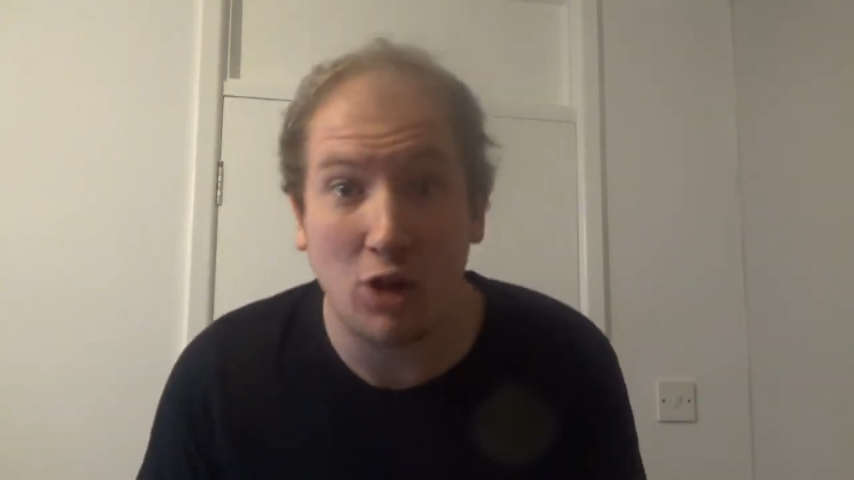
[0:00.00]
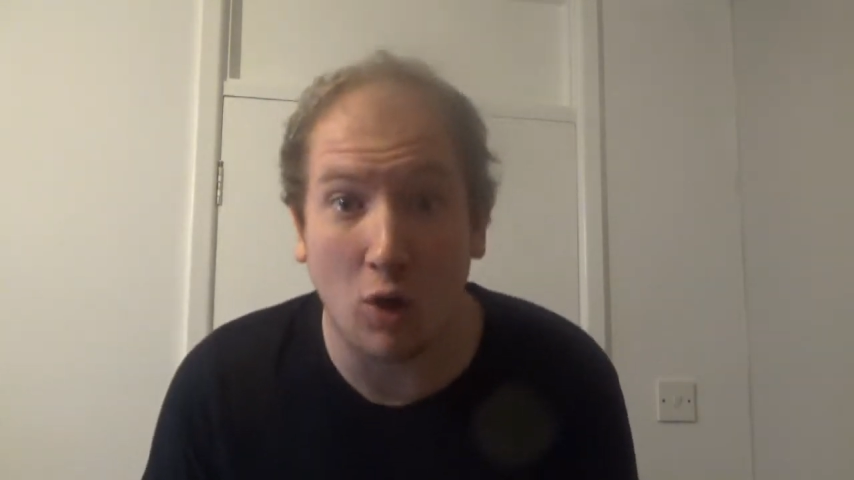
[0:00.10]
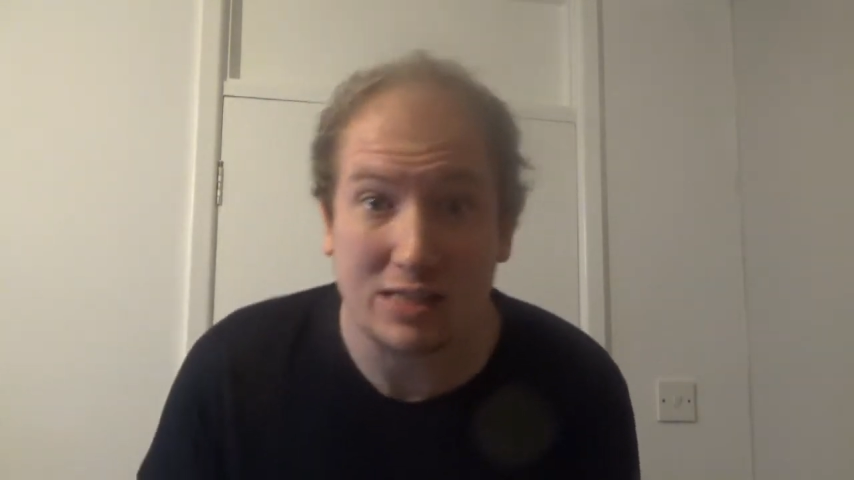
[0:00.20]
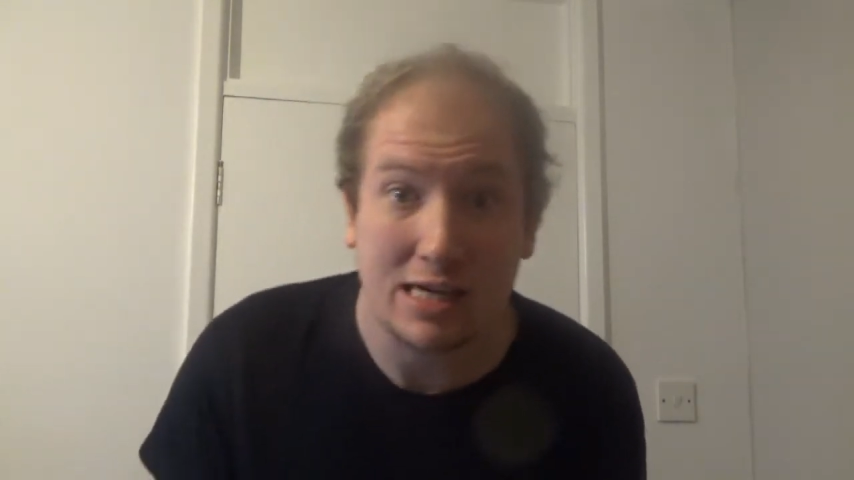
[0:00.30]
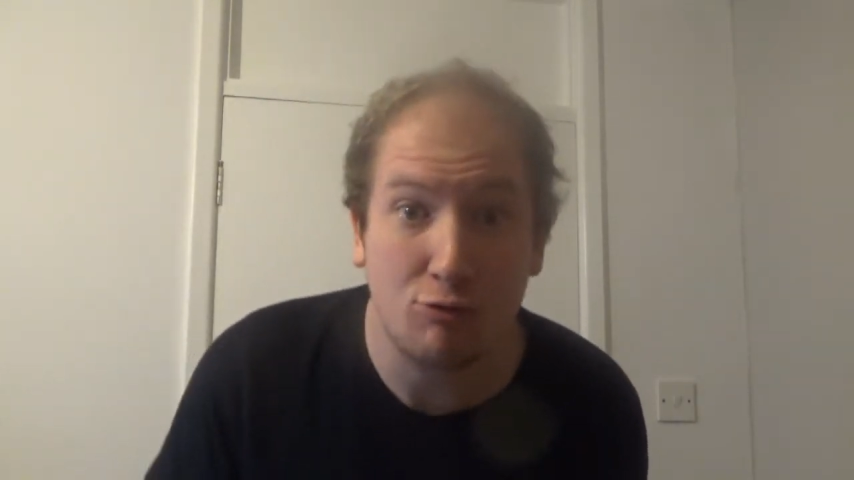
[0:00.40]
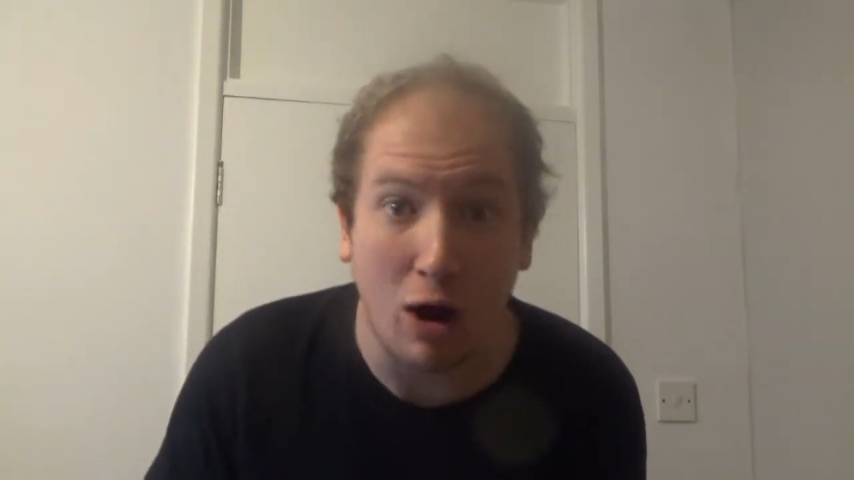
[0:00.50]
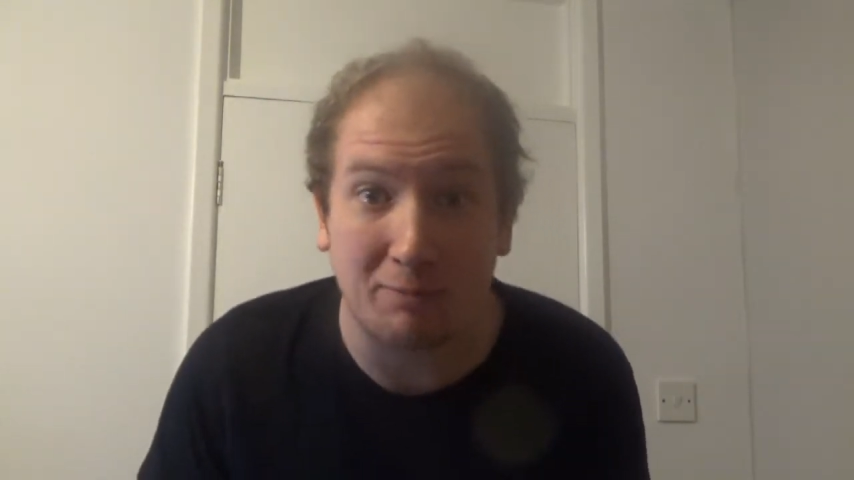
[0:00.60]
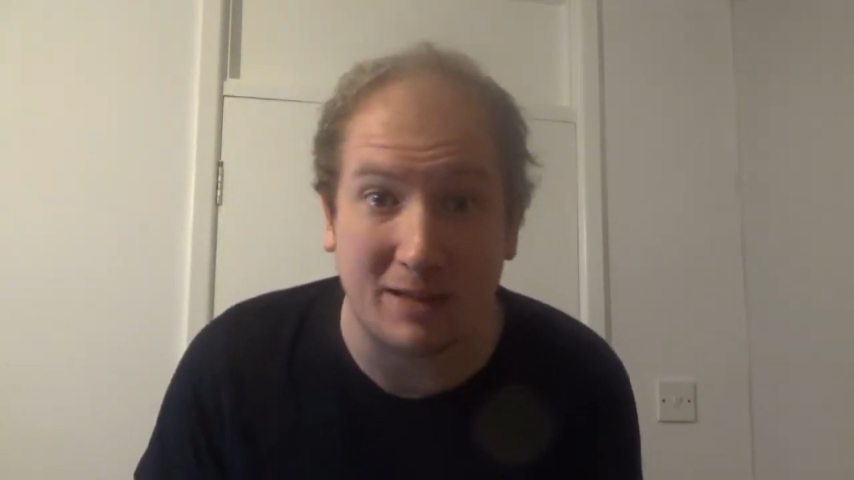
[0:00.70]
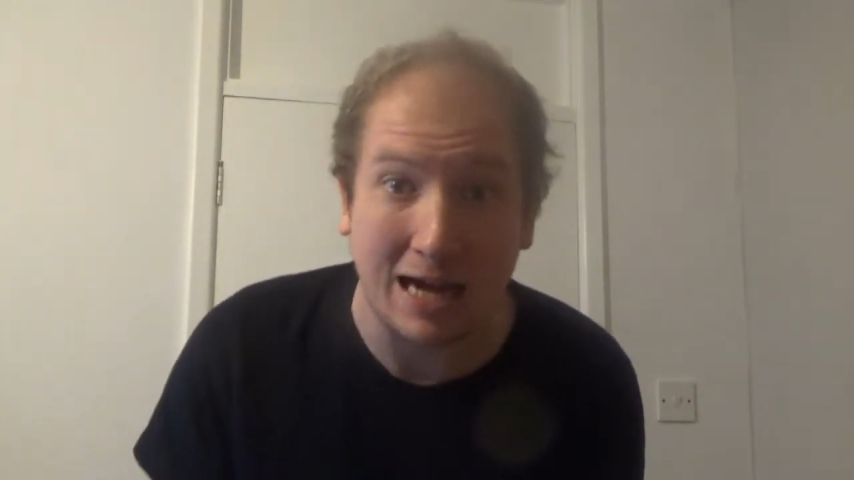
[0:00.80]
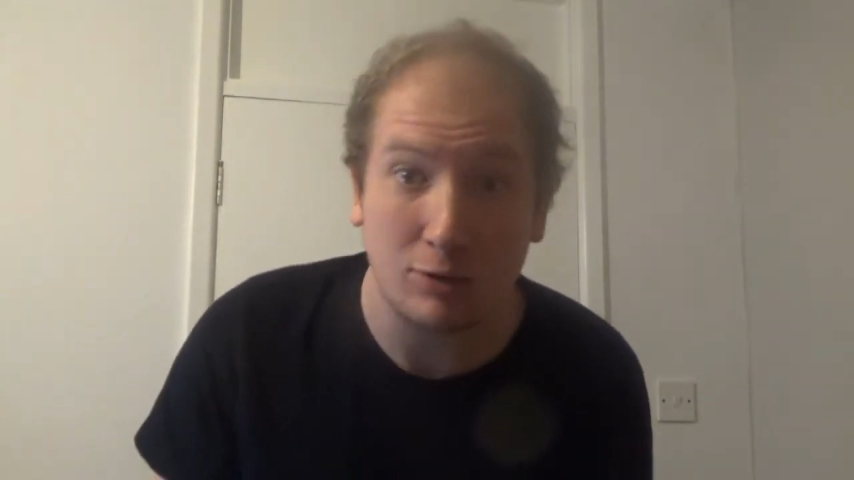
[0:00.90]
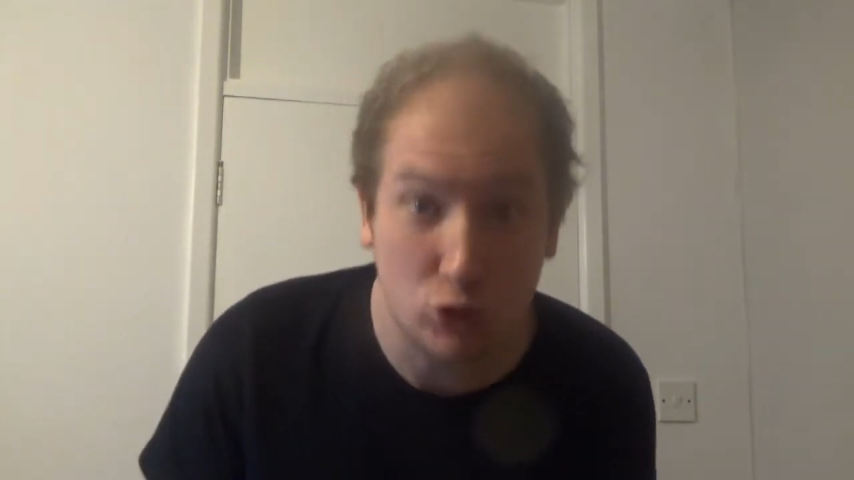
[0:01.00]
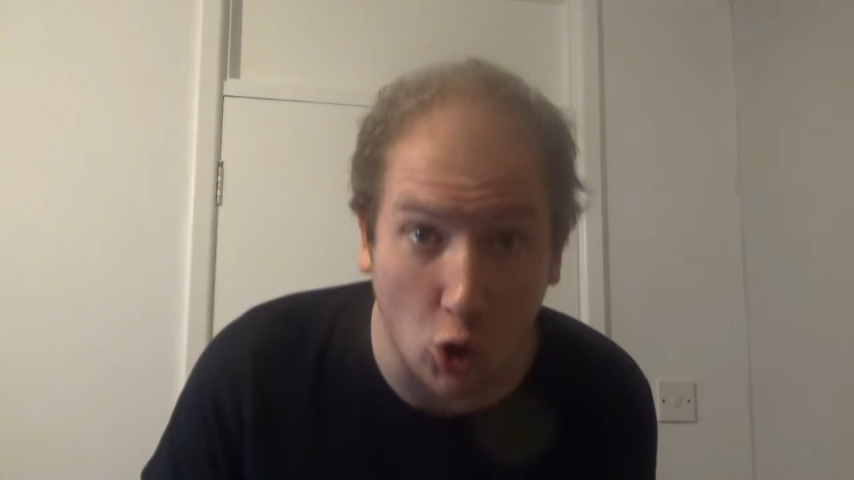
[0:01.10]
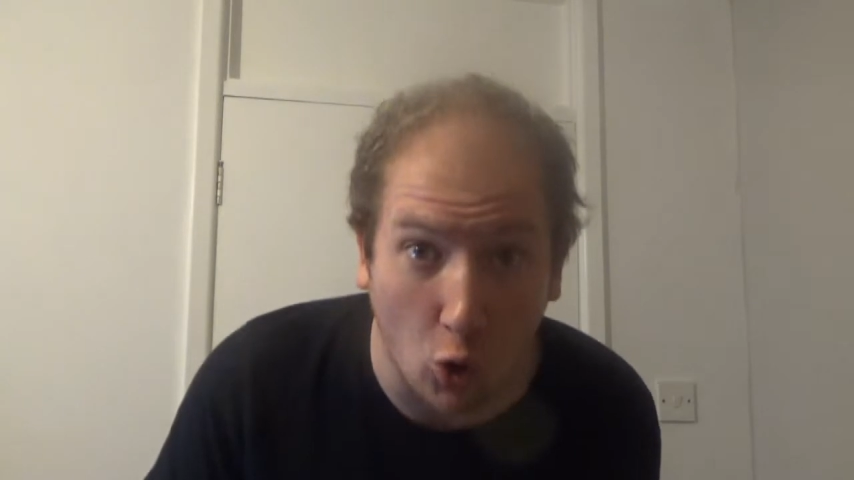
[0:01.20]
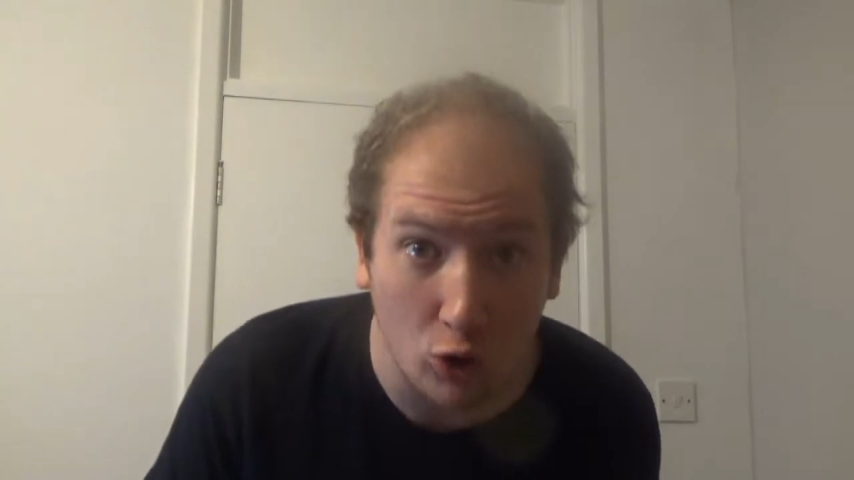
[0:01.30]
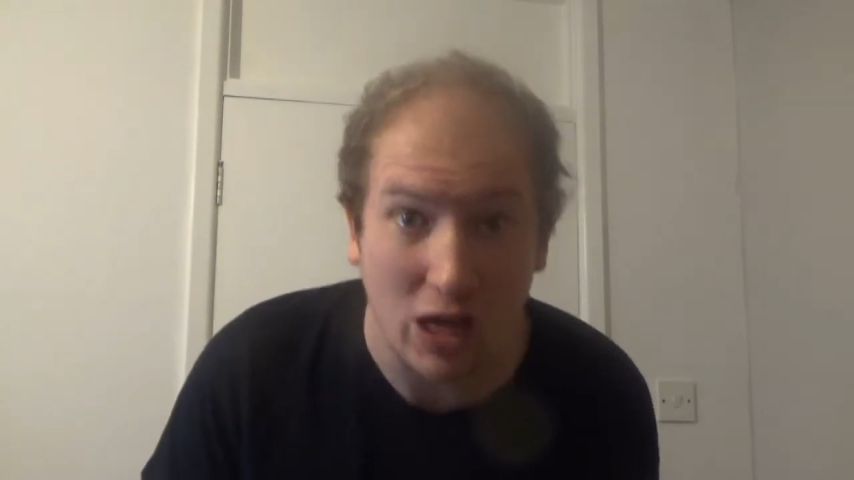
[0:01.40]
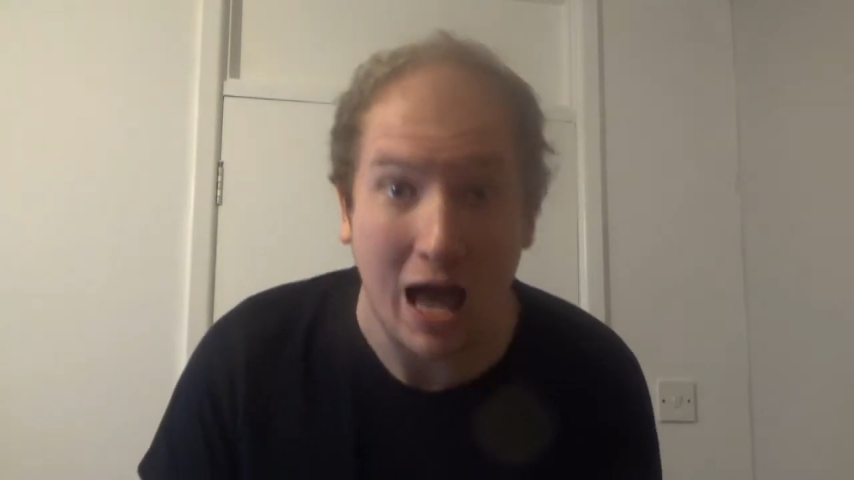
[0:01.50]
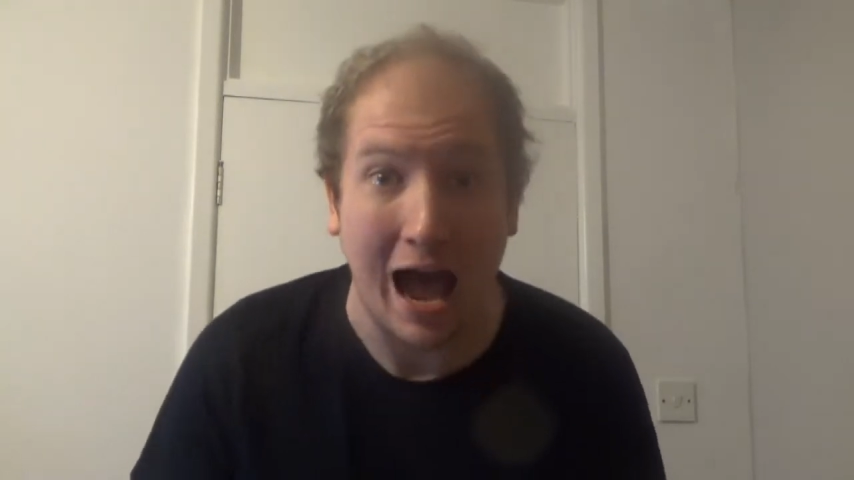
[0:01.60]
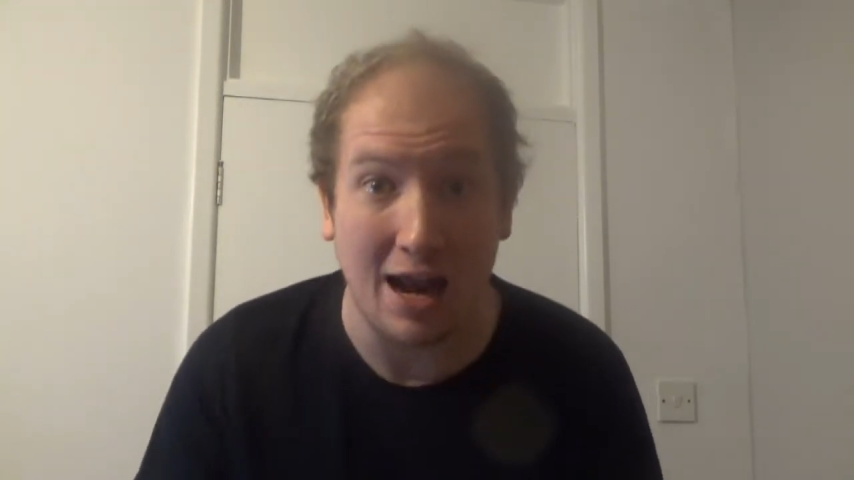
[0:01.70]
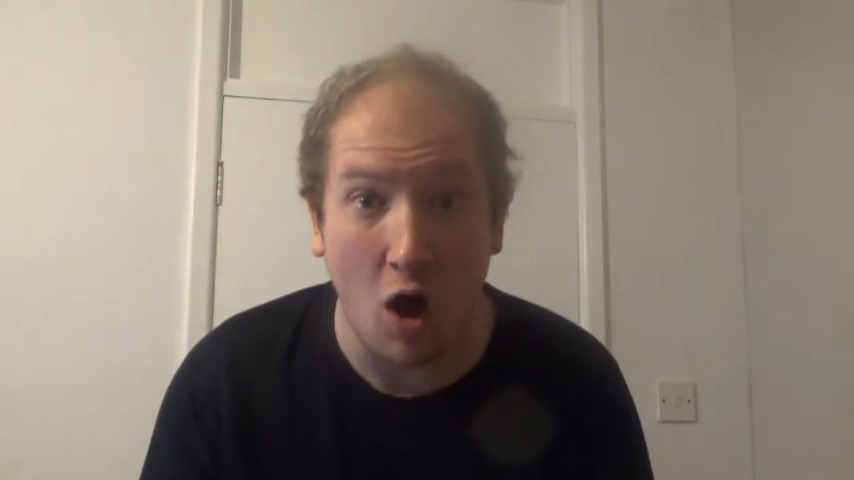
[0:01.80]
nicely rubbed down doors and